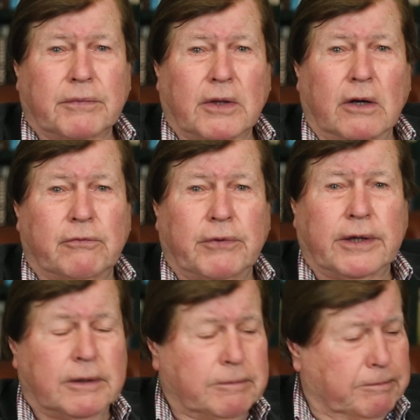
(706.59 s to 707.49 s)
Go
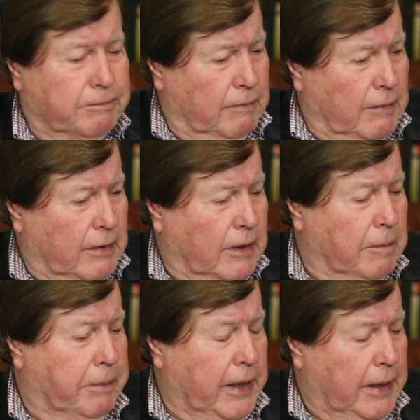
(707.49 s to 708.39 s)
figure.
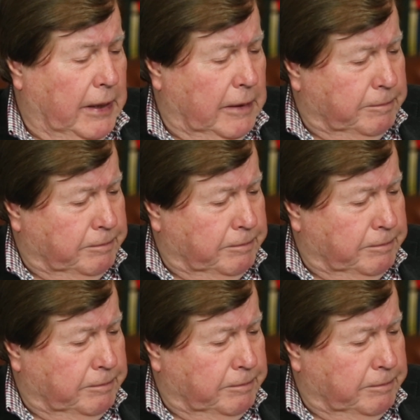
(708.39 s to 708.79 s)
Compare.